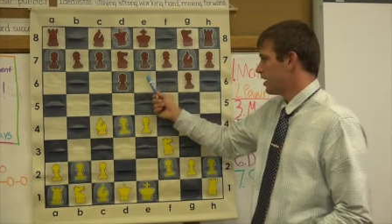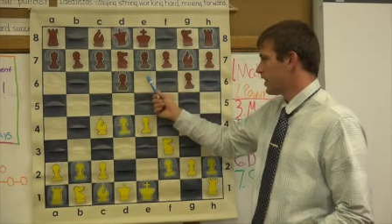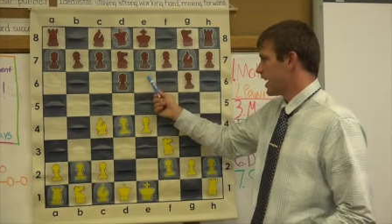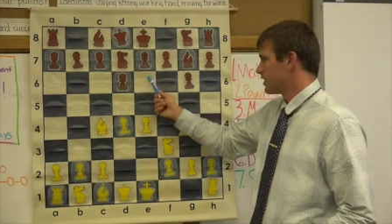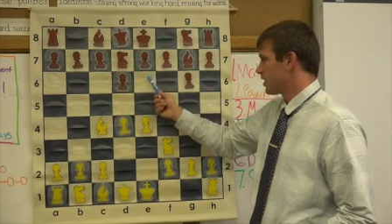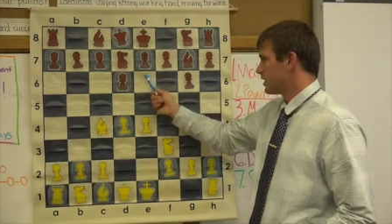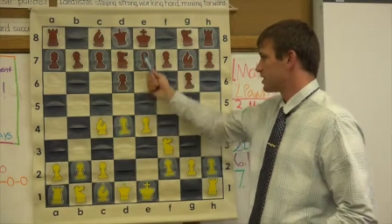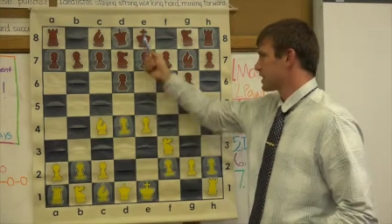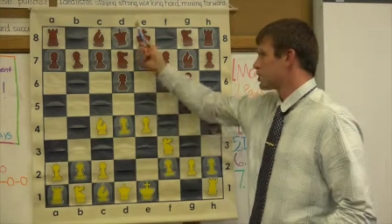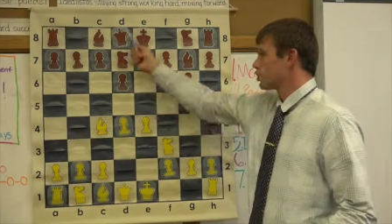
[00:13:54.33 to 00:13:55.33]
The knight's on
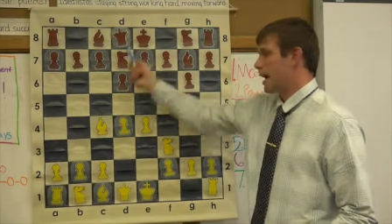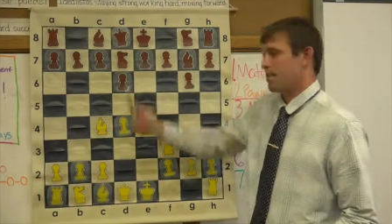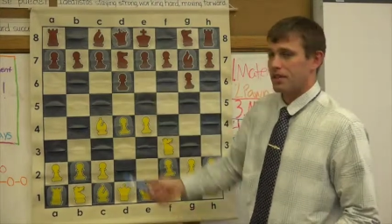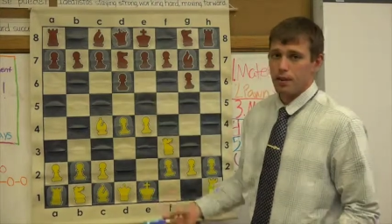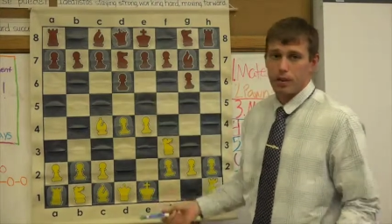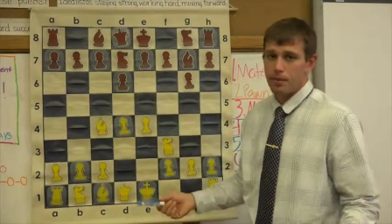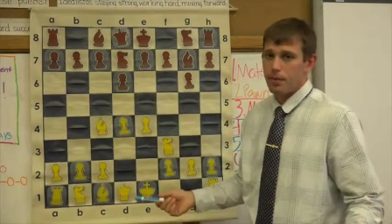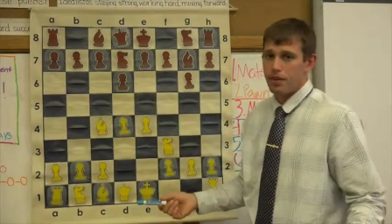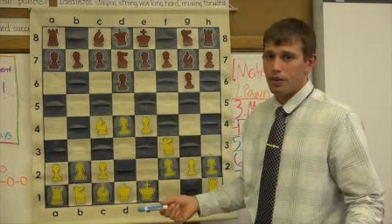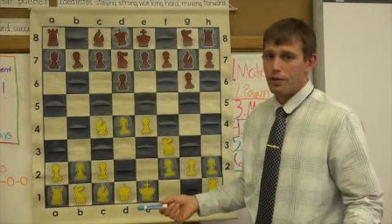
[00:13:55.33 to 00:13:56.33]
e6 trapping the queen, we
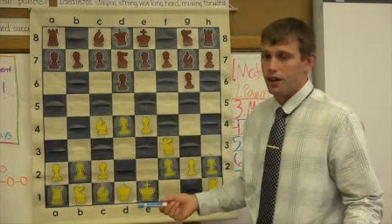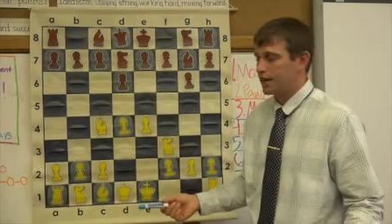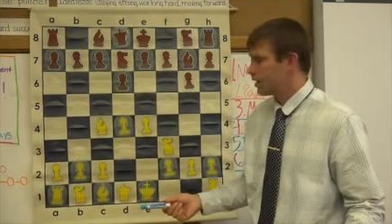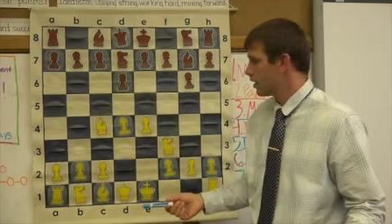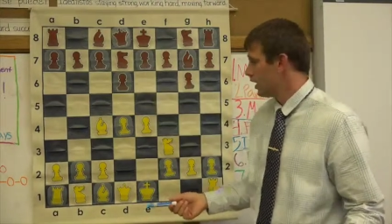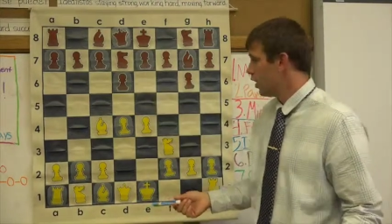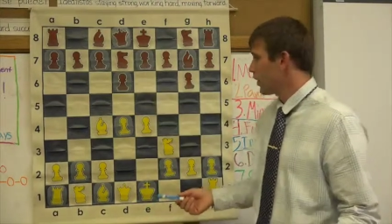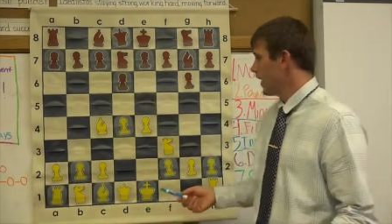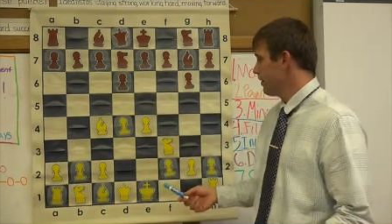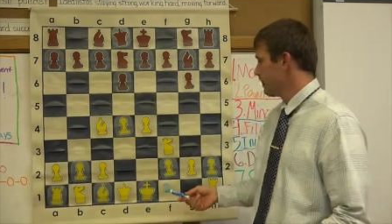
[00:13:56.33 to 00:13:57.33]
win the queen.
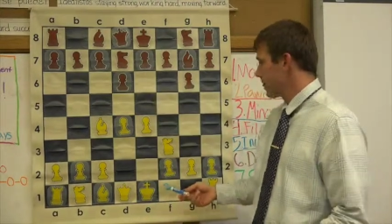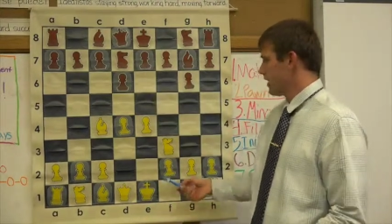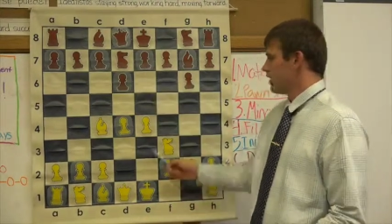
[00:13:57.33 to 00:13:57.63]
Okay,